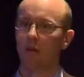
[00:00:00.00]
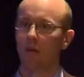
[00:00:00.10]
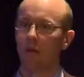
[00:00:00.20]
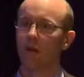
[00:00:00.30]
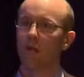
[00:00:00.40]

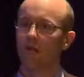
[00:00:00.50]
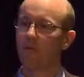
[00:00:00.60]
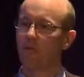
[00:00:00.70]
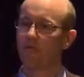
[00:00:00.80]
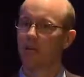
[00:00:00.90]
Now, a
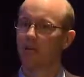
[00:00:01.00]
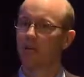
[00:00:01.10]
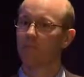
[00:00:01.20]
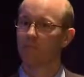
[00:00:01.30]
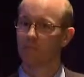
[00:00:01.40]
well-functioning
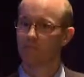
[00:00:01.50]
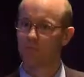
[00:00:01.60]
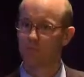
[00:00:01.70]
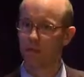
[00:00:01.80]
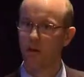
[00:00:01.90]
group
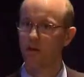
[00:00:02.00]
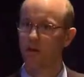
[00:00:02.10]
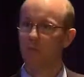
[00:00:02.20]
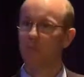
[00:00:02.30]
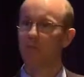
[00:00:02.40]
can
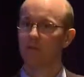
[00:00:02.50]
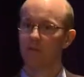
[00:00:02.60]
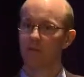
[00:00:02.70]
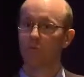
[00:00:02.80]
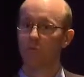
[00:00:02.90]
overcome it.
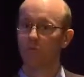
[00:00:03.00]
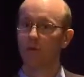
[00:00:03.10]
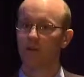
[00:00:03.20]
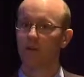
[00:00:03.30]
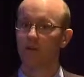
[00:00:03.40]
The
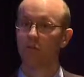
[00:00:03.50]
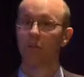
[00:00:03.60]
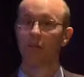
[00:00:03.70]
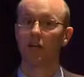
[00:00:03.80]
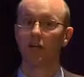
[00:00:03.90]
well-functioning group
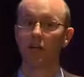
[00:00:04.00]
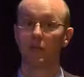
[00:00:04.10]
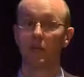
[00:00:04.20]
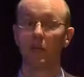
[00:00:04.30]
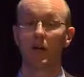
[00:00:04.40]
can actually
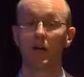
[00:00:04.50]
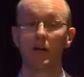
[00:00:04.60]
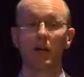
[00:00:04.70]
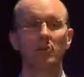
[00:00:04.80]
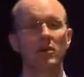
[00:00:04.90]
lead to better
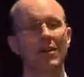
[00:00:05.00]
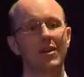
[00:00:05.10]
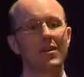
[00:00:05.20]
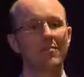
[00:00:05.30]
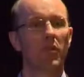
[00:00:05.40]
outcomes,
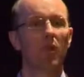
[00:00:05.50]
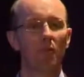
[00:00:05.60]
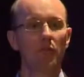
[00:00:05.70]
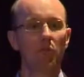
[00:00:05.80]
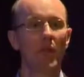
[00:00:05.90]
but
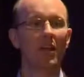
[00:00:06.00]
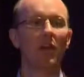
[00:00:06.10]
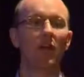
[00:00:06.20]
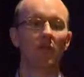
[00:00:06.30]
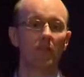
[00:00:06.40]
often we are
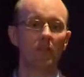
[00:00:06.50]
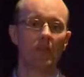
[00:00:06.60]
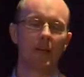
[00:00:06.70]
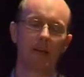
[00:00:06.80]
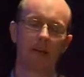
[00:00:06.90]
not.
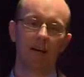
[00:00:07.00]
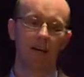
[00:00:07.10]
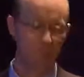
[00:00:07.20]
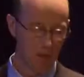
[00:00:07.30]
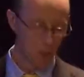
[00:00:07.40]

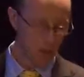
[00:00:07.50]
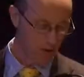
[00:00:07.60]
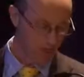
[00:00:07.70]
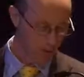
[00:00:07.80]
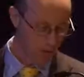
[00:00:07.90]
And so
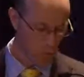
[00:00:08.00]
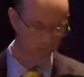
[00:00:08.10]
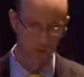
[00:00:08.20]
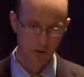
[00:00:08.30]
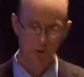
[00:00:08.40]
there's some real
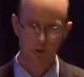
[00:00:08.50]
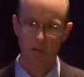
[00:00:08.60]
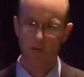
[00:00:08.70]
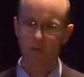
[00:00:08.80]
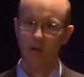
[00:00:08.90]
issues
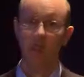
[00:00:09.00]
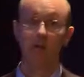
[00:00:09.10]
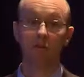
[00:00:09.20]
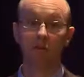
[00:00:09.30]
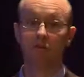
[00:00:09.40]
there for
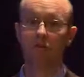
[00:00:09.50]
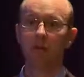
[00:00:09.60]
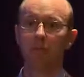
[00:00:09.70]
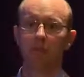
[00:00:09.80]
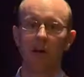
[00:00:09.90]
anyone who's
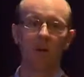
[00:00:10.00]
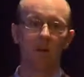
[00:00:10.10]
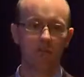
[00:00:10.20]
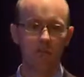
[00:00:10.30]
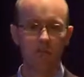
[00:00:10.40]
making
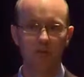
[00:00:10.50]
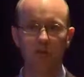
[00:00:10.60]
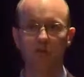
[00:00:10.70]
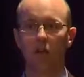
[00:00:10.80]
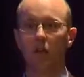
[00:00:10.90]

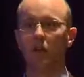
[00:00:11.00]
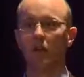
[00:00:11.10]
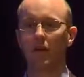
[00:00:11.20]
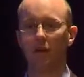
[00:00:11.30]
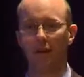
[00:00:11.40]
decisions in
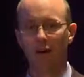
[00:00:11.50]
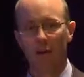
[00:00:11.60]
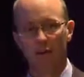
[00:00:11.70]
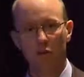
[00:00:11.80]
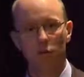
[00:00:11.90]

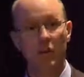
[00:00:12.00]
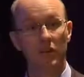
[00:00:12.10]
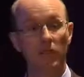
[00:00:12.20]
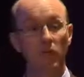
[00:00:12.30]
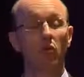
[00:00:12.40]
the
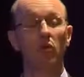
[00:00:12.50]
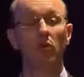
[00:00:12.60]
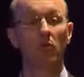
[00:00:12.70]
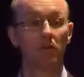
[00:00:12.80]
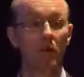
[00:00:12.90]
context of a board
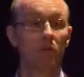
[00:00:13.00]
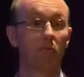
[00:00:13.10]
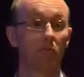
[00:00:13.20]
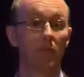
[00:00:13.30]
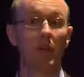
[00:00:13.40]
or an
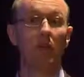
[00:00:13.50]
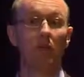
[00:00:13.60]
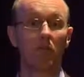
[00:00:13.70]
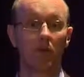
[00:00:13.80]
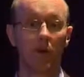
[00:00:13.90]
investment committee
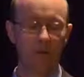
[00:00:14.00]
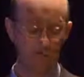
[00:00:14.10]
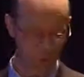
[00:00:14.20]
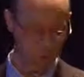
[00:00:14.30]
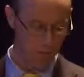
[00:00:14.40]
or other
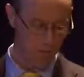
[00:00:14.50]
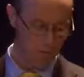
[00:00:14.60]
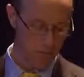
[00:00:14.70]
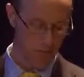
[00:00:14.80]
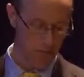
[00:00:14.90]
group
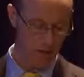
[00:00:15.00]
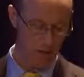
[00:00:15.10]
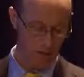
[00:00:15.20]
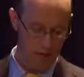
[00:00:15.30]
decision-making